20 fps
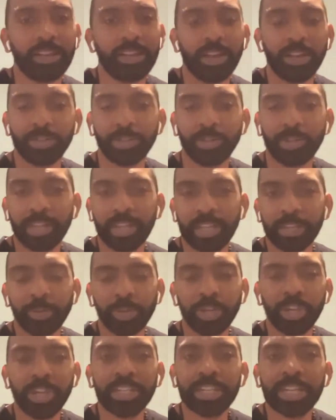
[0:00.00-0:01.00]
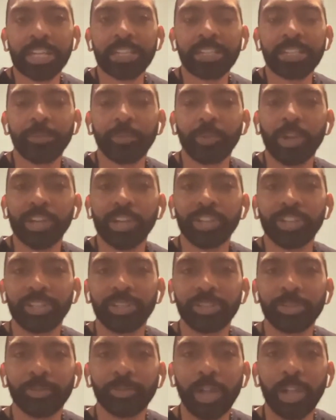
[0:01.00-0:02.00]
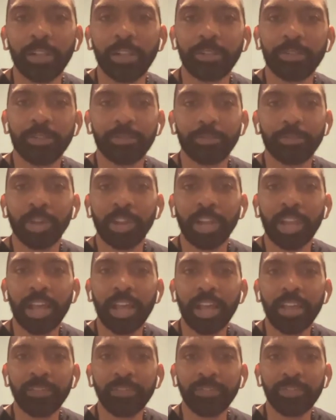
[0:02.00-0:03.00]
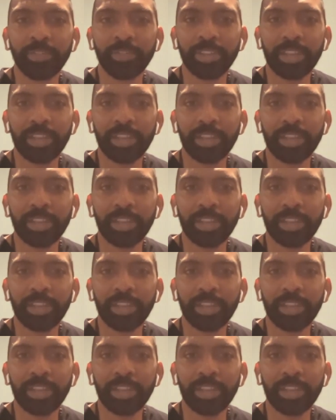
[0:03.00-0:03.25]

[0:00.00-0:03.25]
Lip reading: Also, I guess we're going to take some questions while we're live